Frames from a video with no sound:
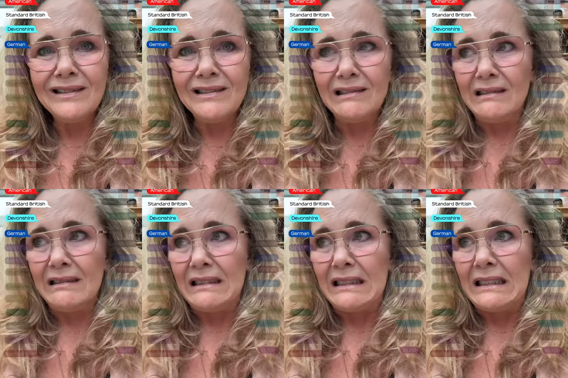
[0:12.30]

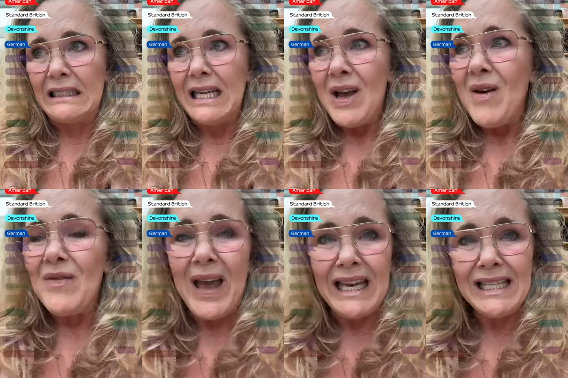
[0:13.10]
German.
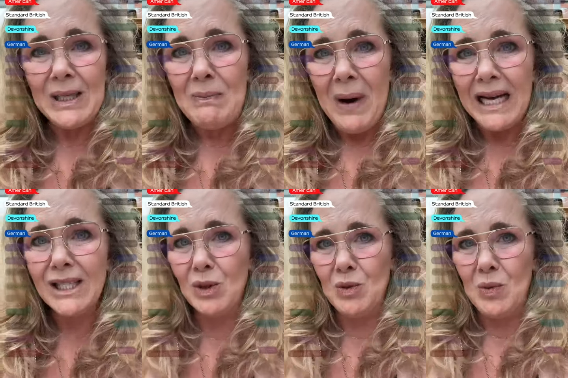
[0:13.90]
Where is the
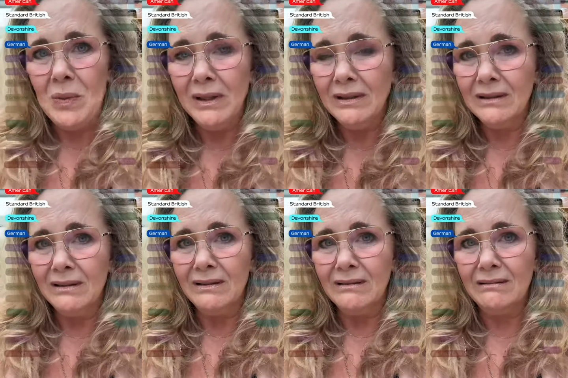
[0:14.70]
bathroom?
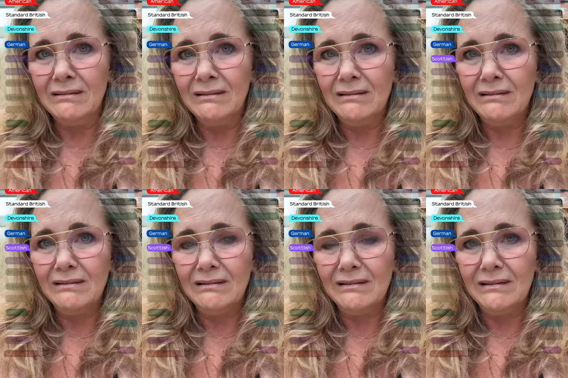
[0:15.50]

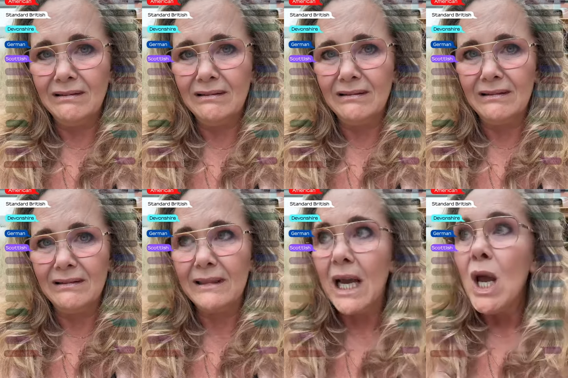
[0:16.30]

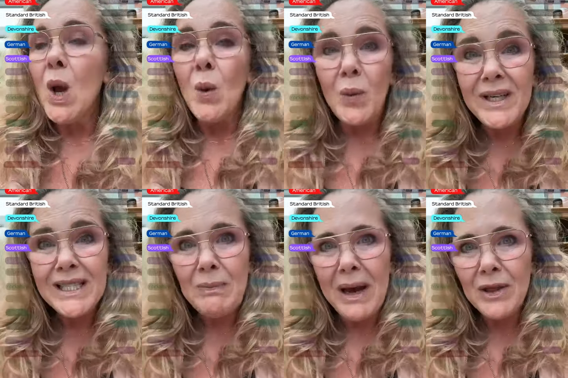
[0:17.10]
Scottish. Where's
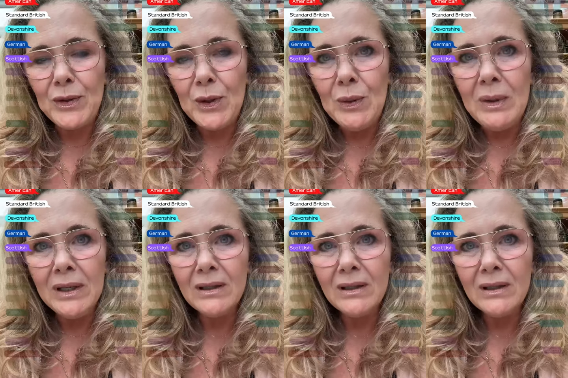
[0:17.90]
the bathroom?